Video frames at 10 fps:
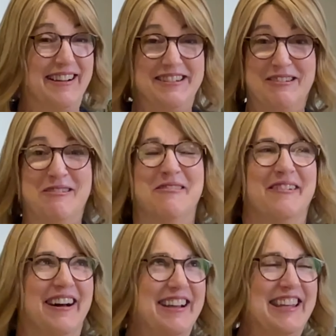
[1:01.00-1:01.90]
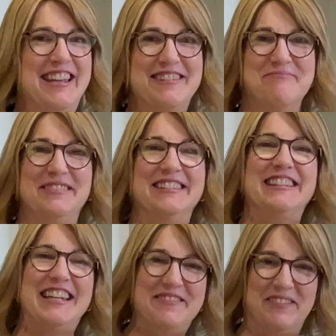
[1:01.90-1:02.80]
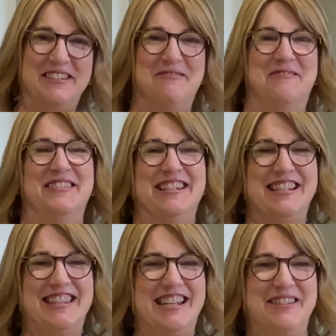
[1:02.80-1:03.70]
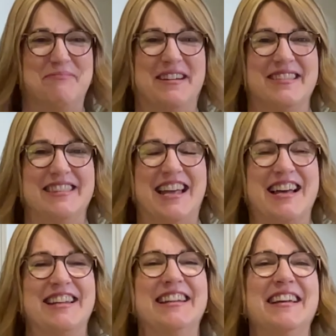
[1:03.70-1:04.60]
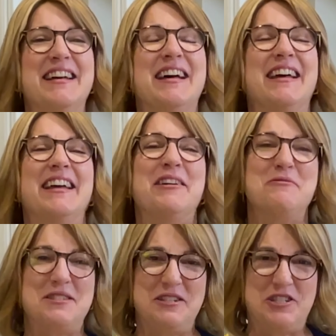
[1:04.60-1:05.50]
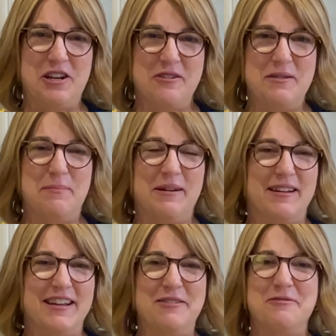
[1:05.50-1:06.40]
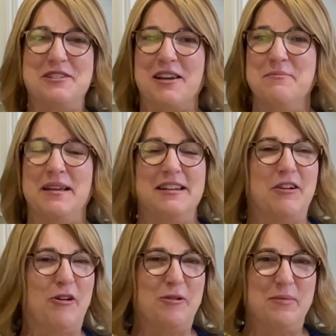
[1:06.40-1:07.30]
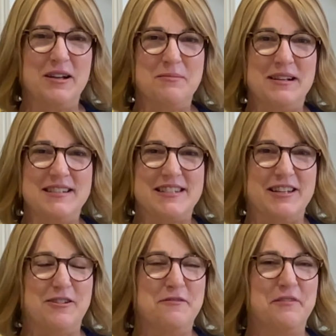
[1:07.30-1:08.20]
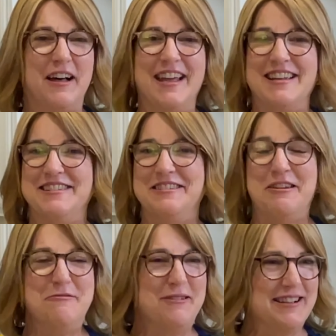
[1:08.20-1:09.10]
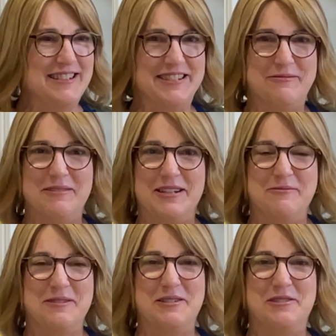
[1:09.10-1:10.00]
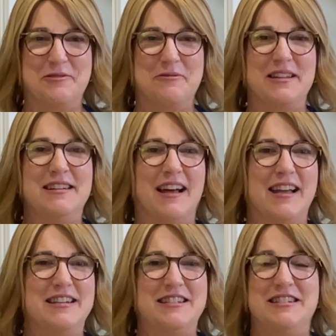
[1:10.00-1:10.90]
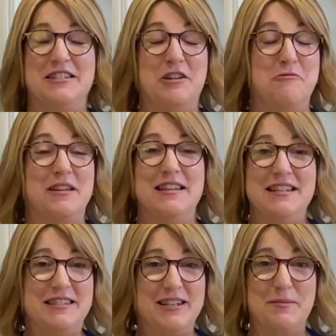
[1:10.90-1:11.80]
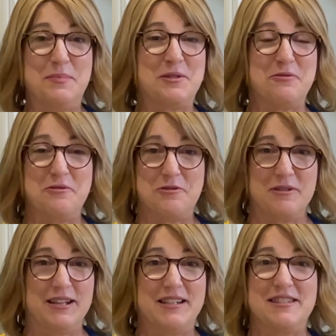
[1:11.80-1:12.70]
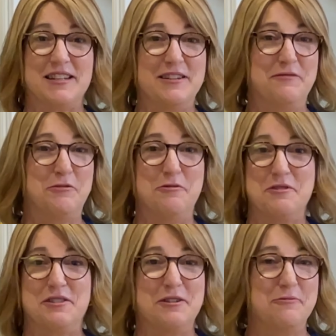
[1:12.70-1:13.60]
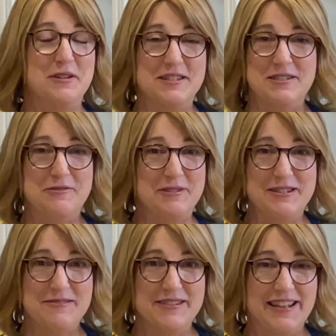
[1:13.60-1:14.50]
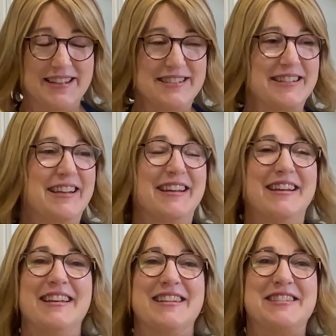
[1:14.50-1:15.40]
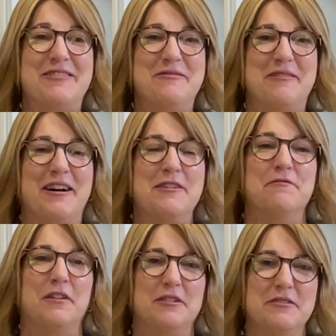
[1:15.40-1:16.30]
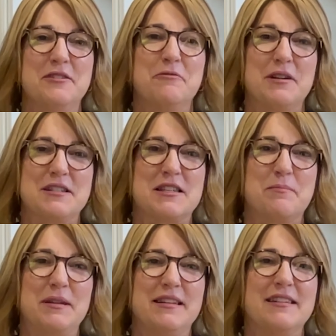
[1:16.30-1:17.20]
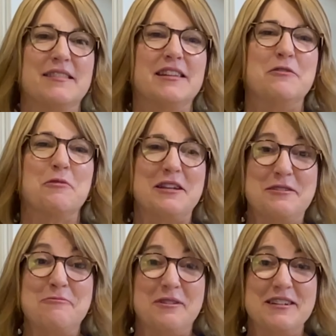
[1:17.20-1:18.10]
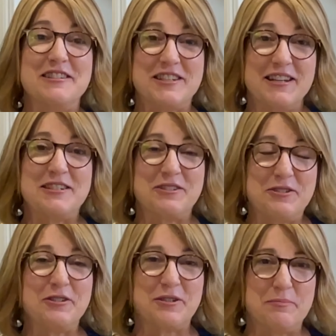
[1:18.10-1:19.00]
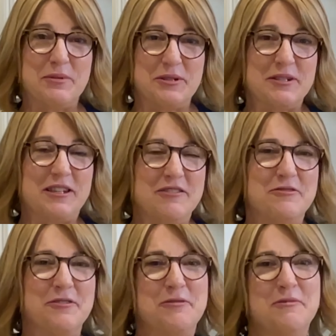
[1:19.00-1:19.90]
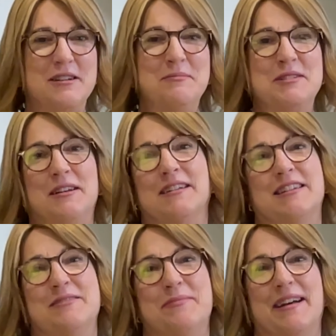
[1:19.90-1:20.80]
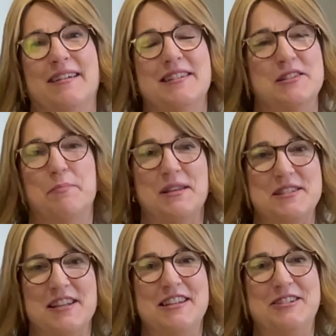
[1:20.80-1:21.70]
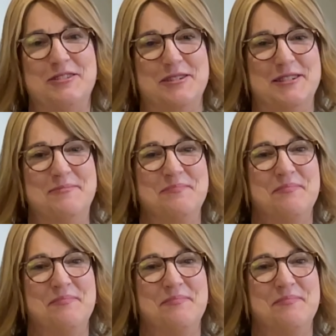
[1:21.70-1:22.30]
I know, I can't believe it when I think about that. It was a cherry pie, which I made all by myself. I had no idea what I was doing. I didn't know any tips or tricks, and of course there was no internet. So I followed the recipe in the red and white checked cookbook, you know the one I'm talking about, as best I could.